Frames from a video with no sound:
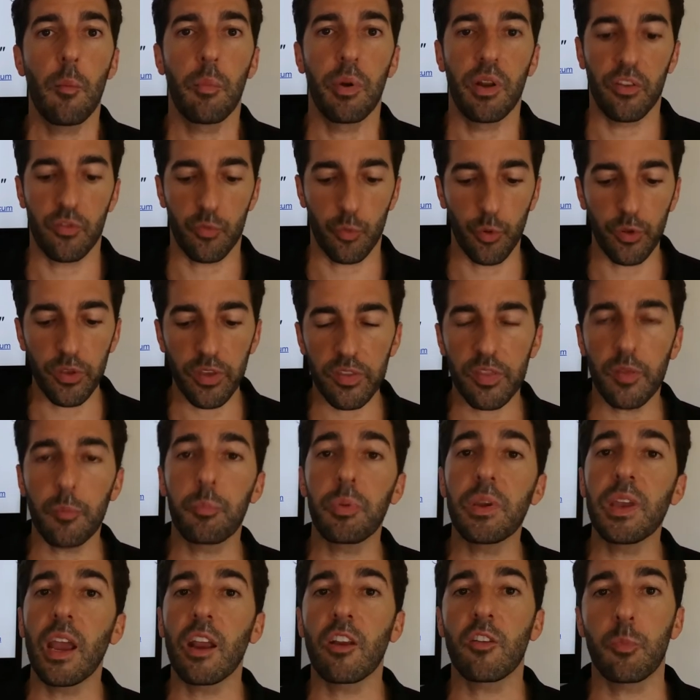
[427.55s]
but it's really the
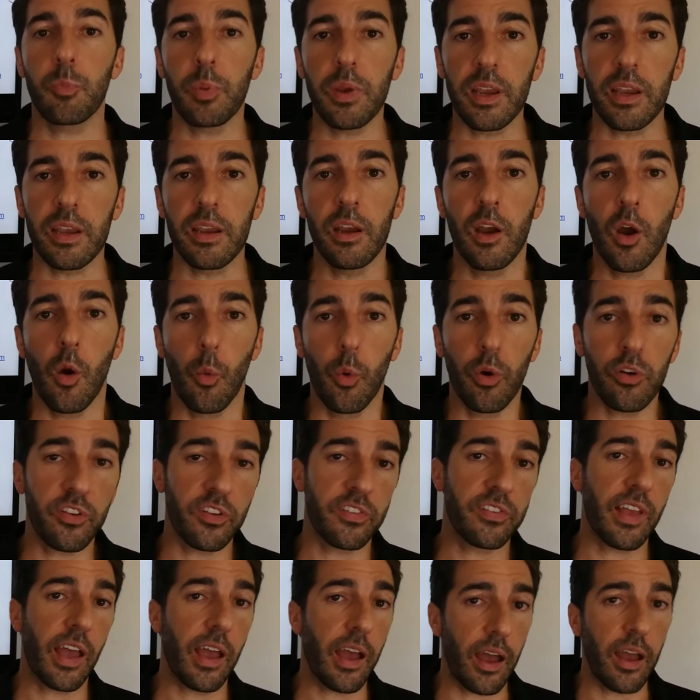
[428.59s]
BHB, which
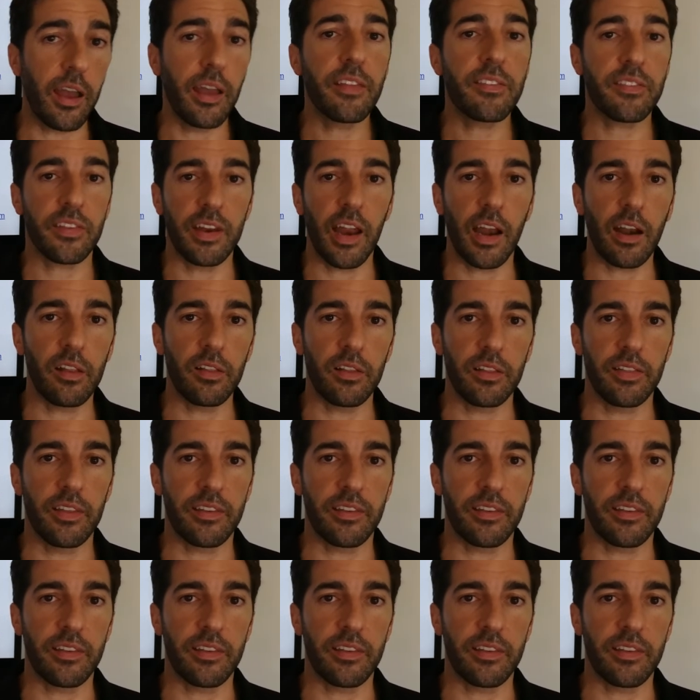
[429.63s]
is incidentally